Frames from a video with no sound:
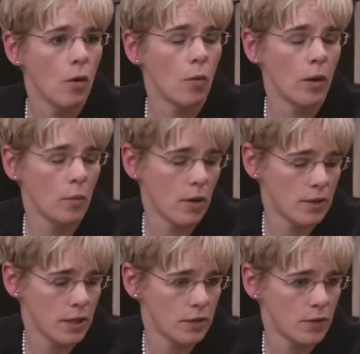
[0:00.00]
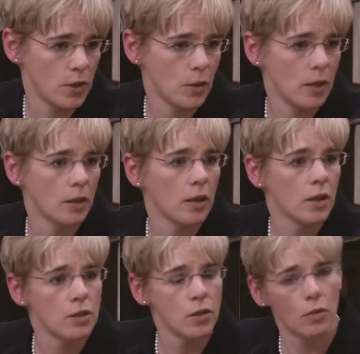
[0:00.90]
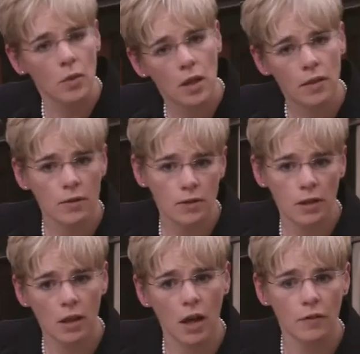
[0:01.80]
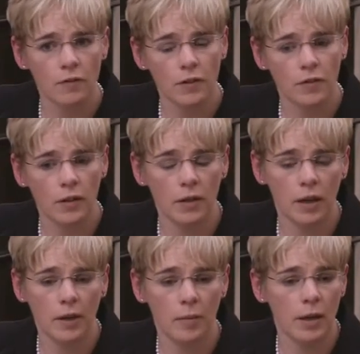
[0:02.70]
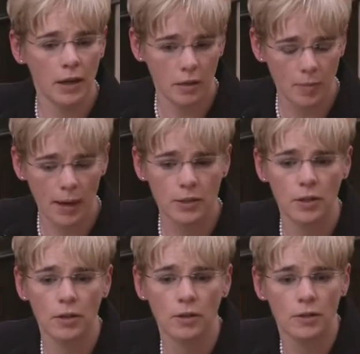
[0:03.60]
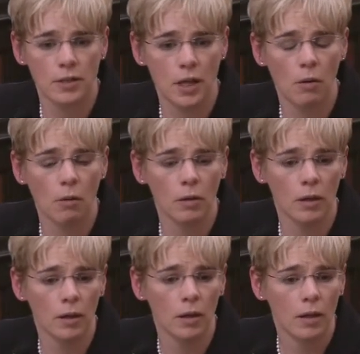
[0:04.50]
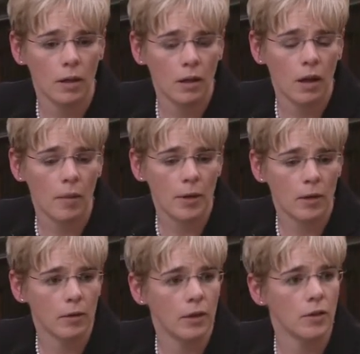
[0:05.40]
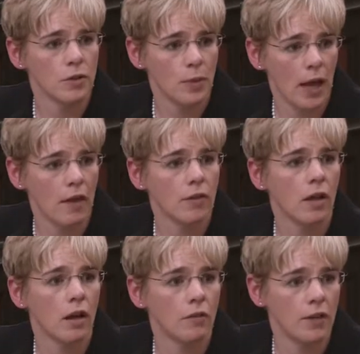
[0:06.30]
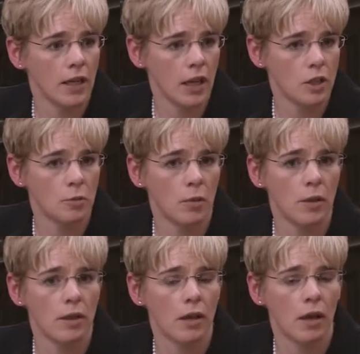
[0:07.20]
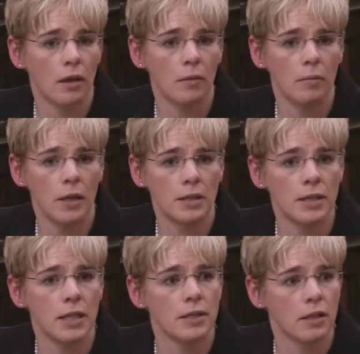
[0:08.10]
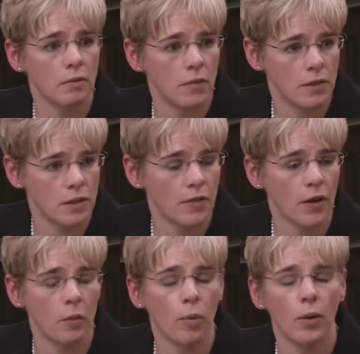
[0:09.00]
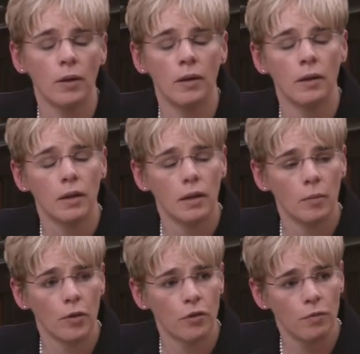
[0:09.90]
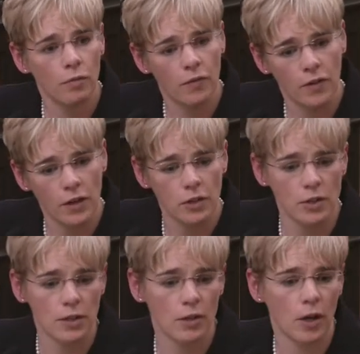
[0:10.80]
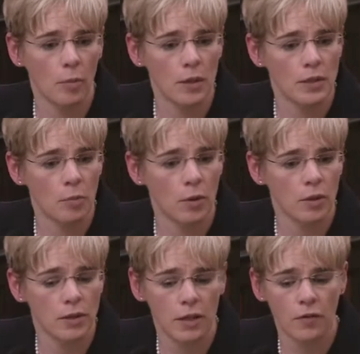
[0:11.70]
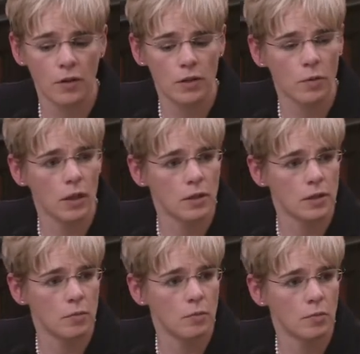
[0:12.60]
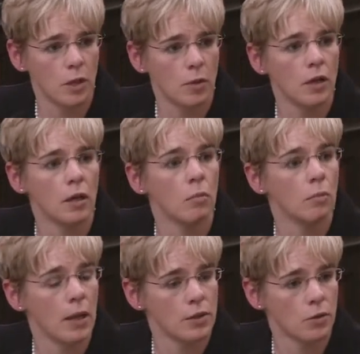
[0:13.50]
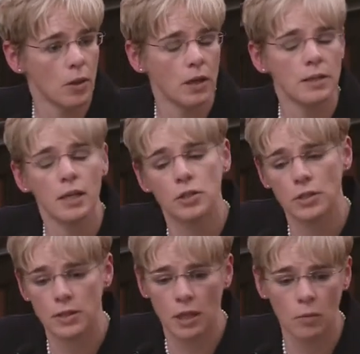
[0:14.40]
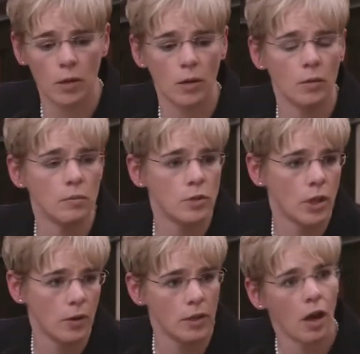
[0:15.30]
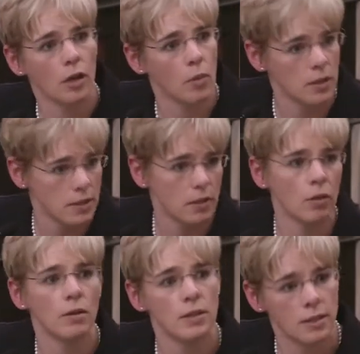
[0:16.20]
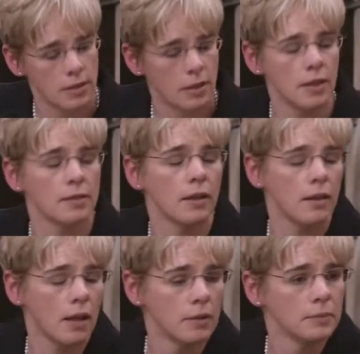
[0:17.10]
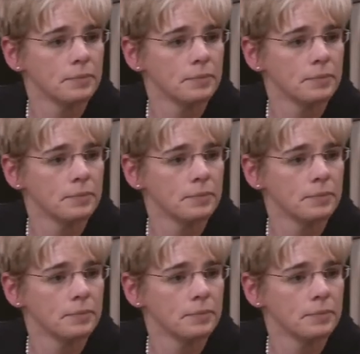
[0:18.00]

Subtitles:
what we're in process for doing. So there's a lot of different, and again, back to your stakeholder comment earlier, is we have a lot of engagement with entities that this is very important, both the foundations that are helping support this effort as well as community-based organizations, and we're sharing documents and notices and things like that.